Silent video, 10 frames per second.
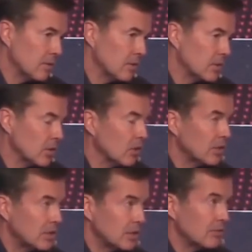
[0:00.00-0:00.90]
There's a
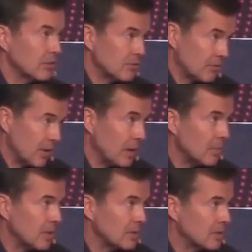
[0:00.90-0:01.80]
lot of different
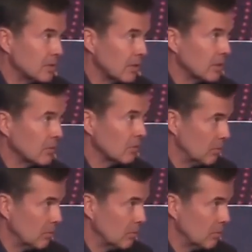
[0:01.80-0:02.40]
framings, right?